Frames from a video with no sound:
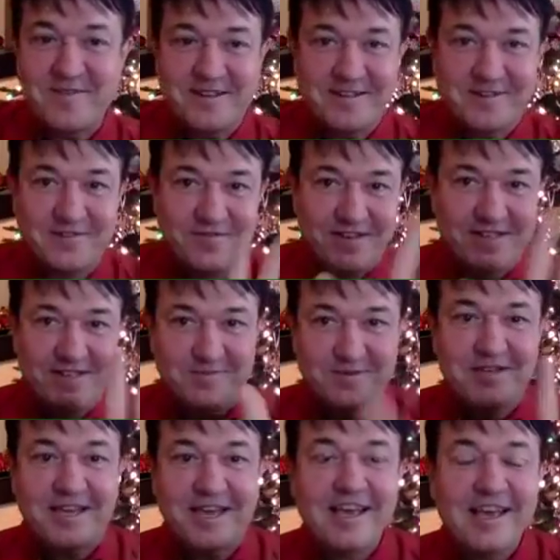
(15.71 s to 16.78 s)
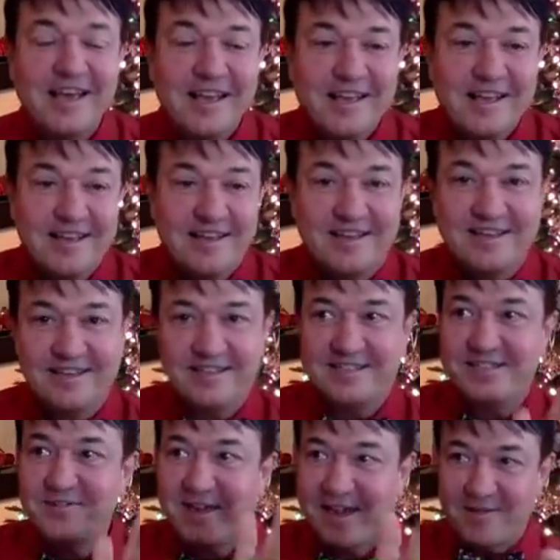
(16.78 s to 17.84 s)
Hello, Facebook. Uh,
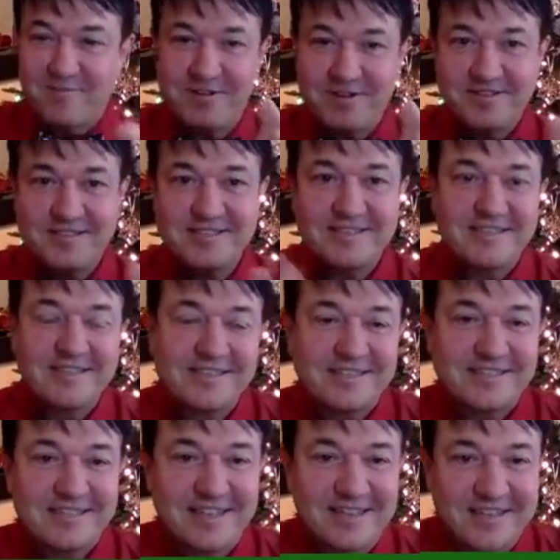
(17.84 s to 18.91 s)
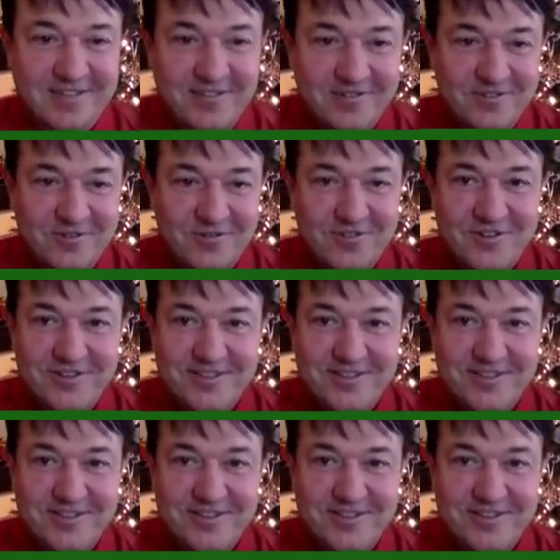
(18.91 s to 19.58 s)
two cameras, just like usual.